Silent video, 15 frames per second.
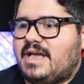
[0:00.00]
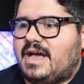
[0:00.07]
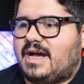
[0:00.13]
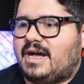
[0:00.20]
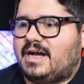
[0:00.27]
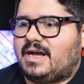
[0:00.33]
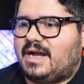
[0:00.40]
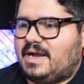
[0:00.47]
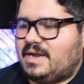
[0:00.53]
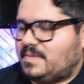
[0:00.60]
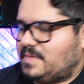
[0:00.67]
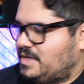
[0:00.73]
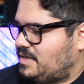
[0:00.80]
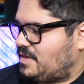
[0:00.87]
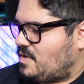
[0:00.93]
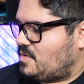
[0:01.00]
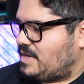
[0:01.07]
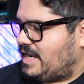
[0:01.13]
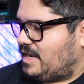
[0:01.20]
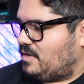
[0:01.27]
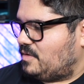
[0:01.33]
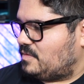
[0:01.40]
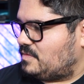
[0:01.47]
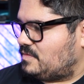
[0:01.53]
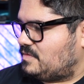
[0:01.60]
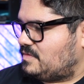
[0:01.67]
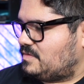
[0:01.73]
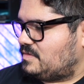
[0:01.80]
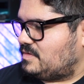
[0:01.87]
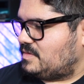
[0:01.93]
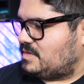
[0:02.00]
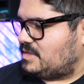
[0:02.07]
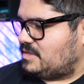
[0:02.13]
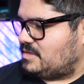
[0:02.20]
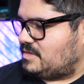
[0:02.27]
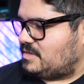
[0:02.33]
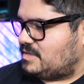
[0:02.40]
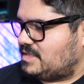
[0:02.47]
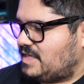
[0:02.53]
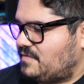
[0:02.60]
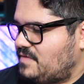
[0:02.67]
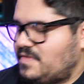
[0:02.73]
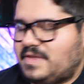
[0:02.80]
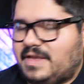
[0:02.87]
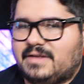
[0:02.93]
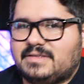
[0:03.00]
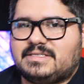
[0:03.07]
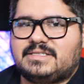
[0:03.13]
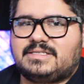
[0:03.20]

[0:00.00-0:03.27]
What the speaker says: I'm gonna go now, because I have nothing else to